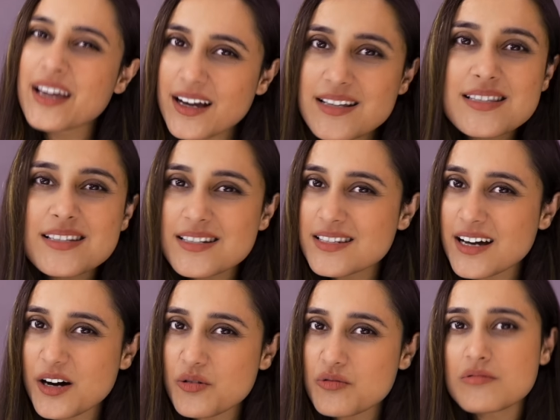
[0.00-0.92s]
I sit
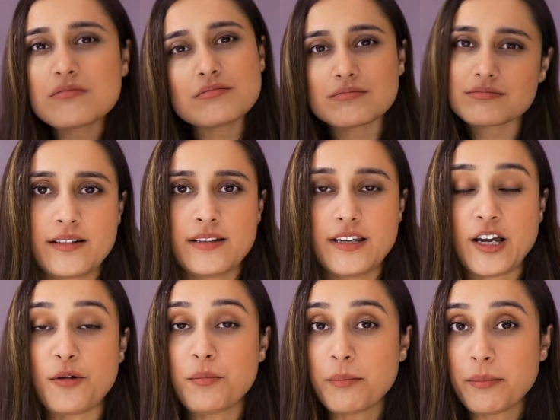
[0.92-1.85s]
down?
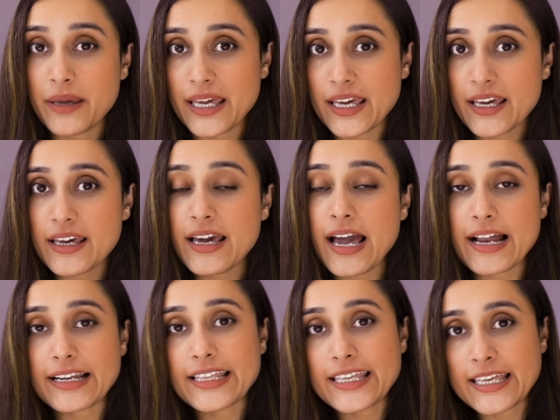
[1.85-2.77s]
Now may
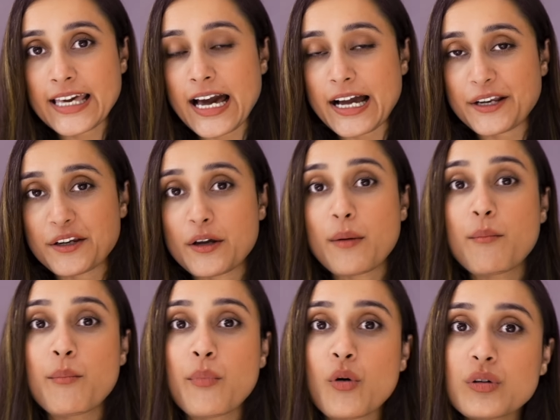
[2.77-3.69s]
and can,
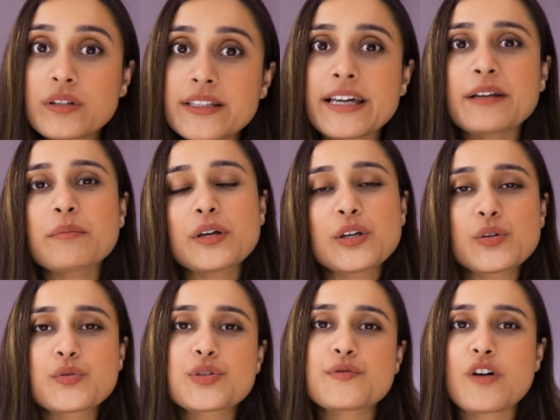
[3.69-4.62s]
both can be
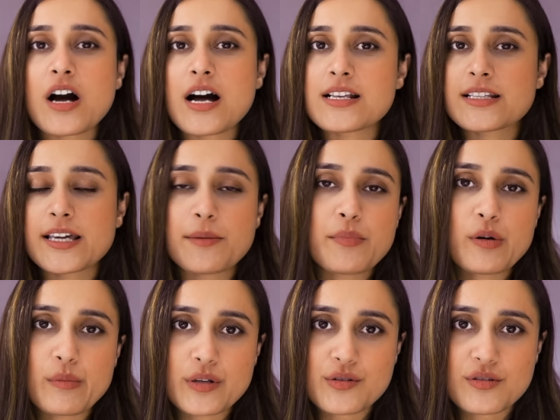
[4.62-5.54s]
used for asking
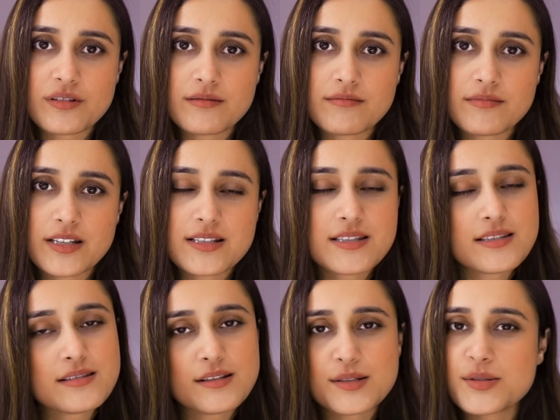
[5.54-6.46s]
permission.
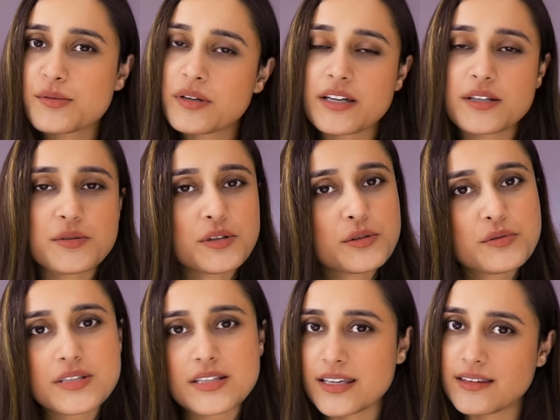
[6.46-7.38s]
It's okay to
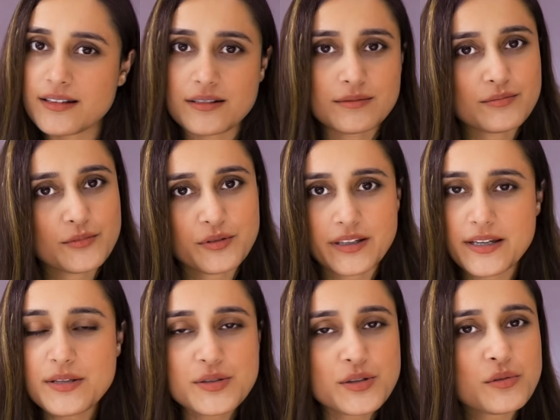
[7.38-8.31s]
use either.
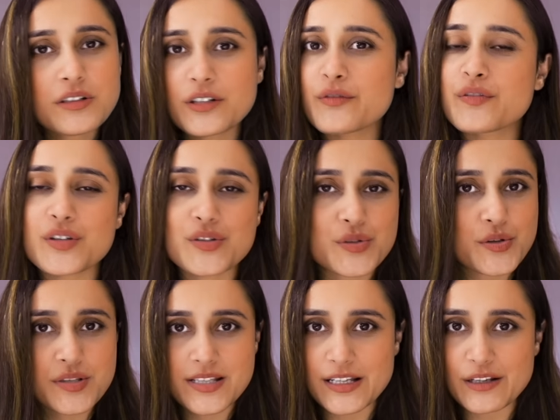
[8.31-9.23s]
Okay. So don't confuse
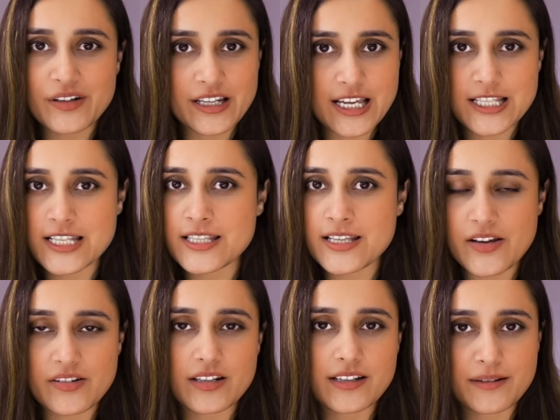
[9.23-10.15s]
yourself
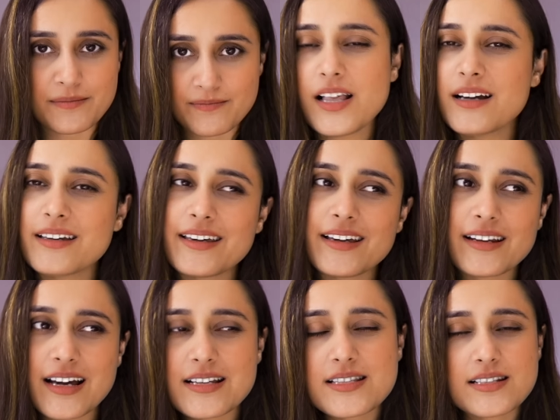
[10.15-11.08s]
unnecessarily. Can
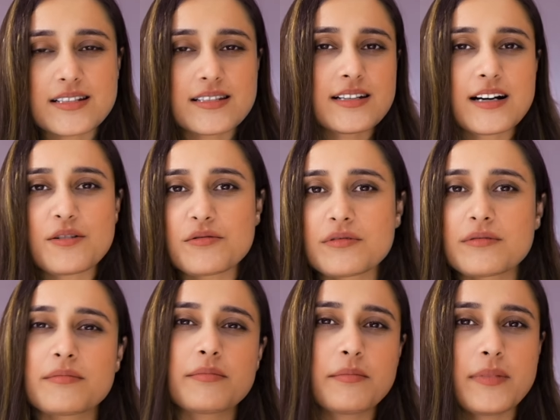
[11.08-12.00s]
I sit down?
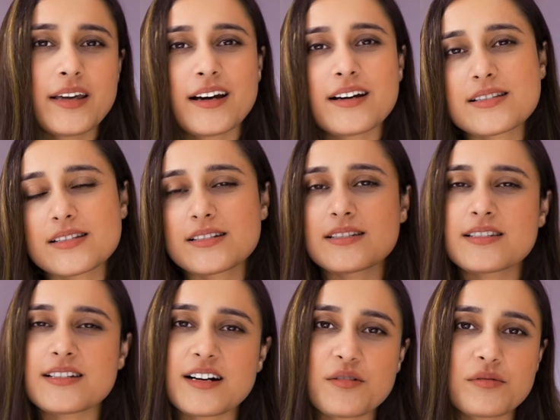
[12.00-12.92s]
May I sit
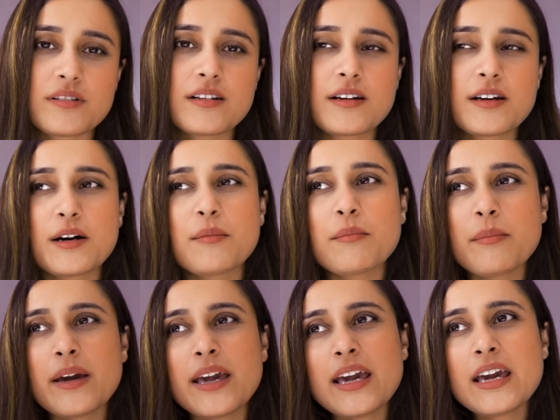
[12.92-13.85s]
down?
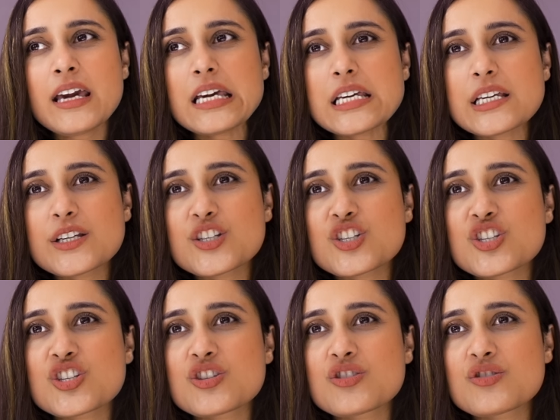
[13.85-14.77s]
May
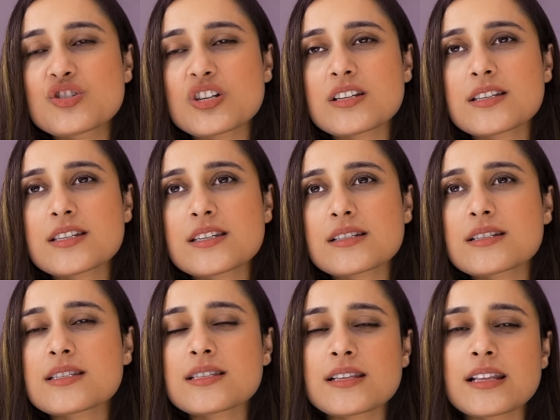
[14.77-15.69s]
is just
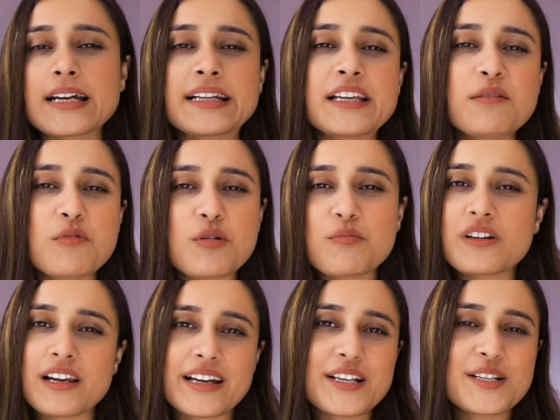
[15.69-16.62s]
slightly more
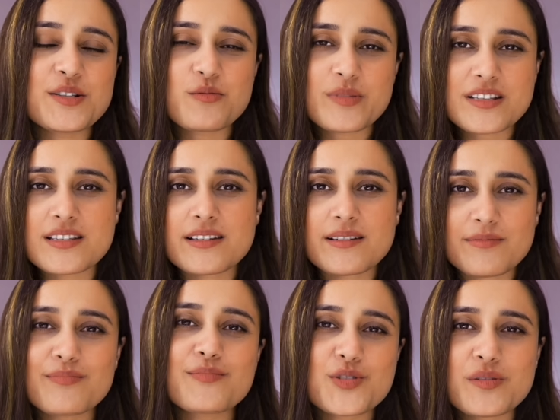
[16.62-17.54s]
polite, you may say.
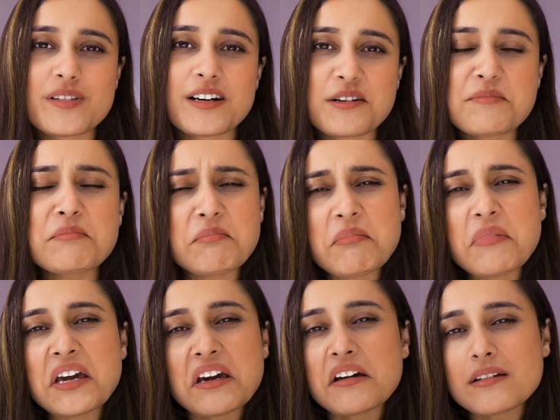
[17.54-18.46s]
So yeah,
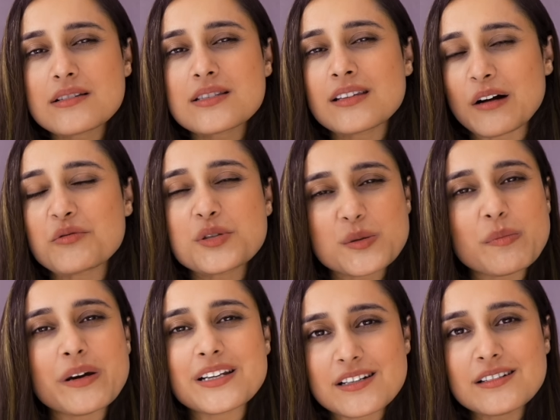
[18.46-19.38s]
may sounds
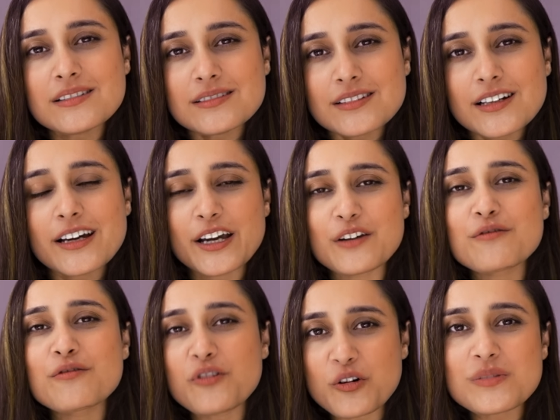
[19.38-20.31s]
better in
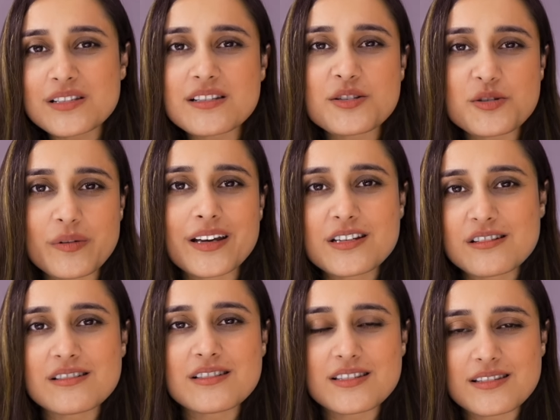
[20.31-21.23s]
formal
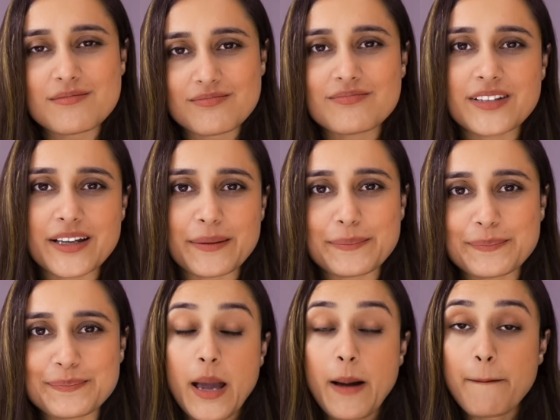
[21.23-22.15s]
situations. Yeah.
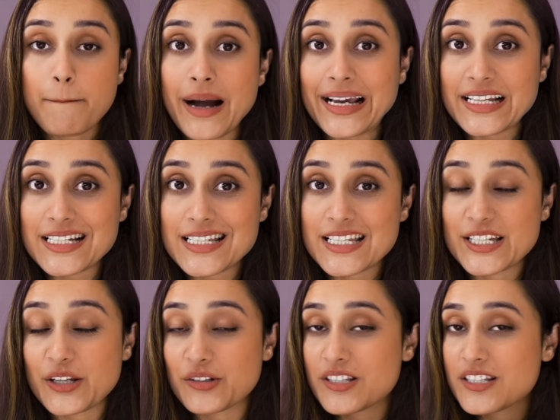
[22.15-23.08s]
Might.
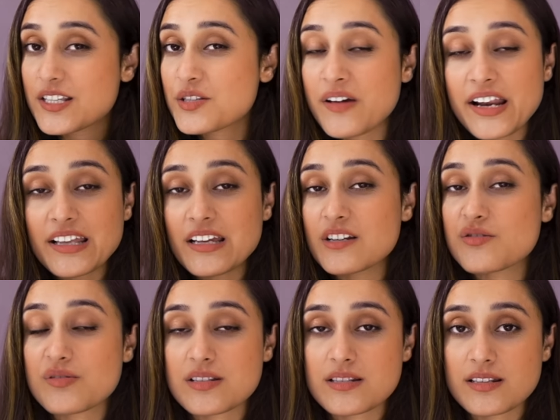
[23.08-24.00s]
Now this is very
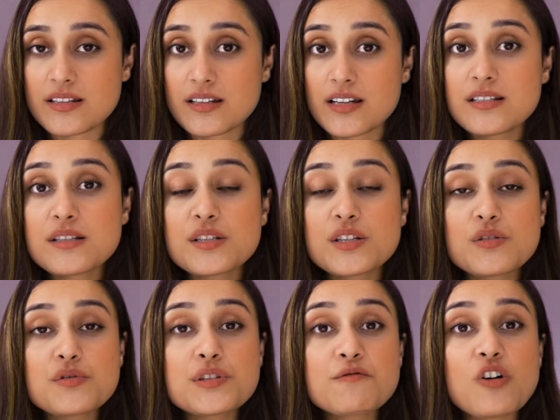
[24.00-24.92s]
interesting. It is
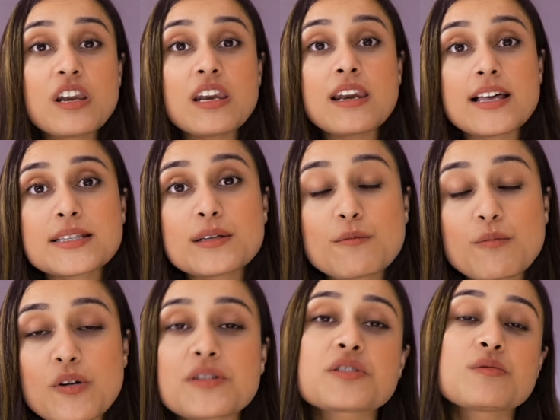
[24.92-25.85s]
used for lesser
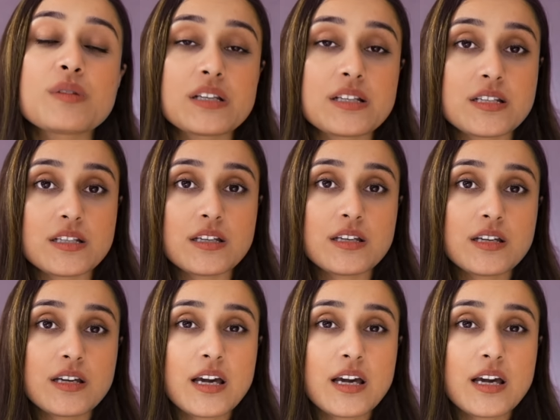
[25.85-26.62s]
possibility.